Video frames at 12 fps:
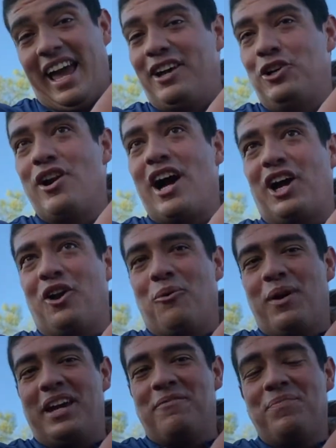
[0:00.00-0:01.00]
Yeah, you're not
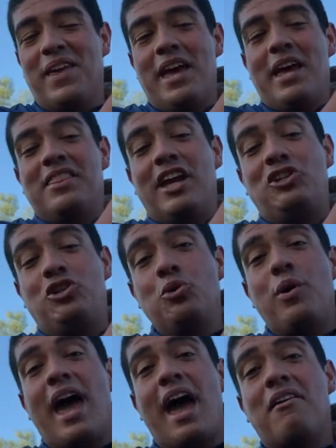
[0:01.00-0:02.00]
gonna win. They
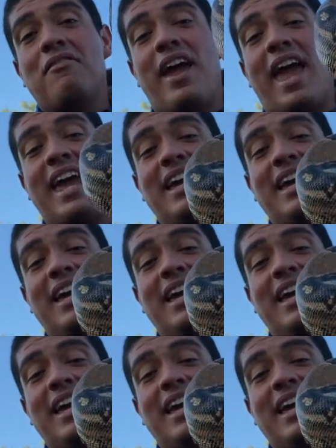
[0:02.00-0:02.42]
do have